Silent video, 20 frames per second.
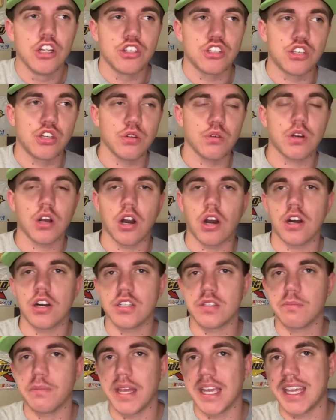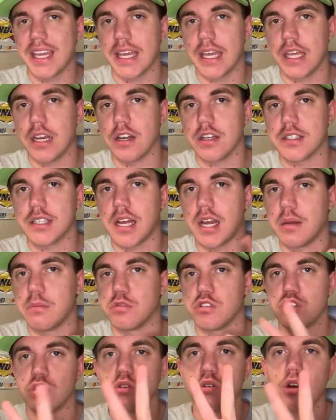Two cars make it in on time.
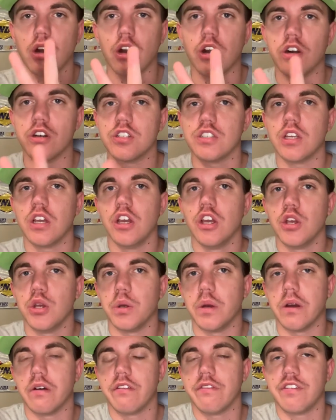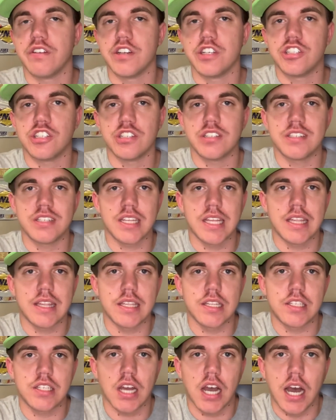Two cars, whoever finishes in
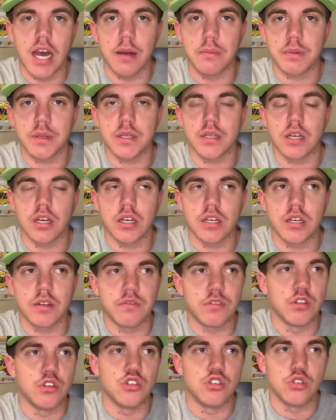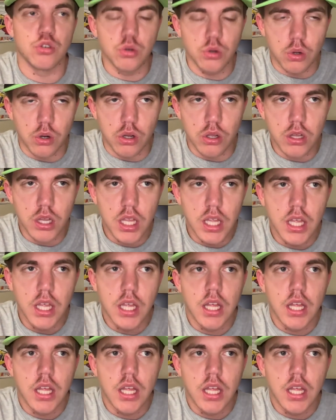the top of the duel.